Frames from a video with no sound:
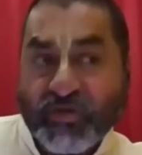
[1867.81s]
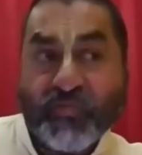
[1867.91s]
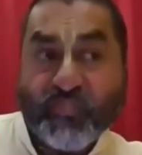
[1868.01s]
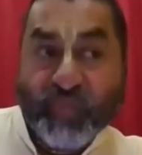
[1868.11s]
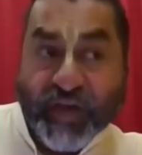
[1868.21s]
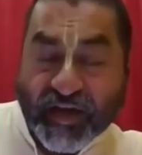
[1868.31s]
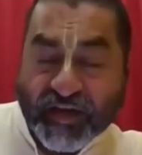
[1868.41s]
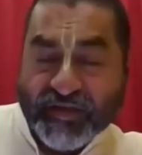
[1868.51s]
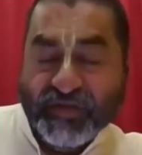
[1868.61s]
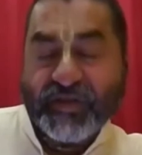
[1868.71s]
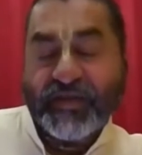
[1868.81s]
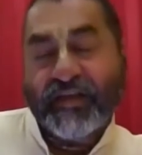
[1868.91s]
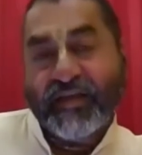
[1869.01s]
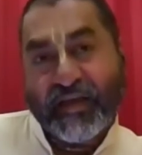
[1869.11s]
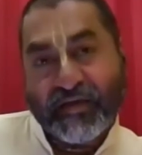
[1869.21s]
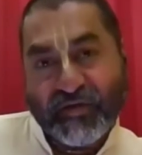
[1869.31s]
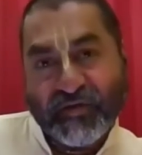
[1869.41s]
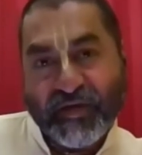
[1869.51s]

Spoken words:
to bring us to the 10th canto,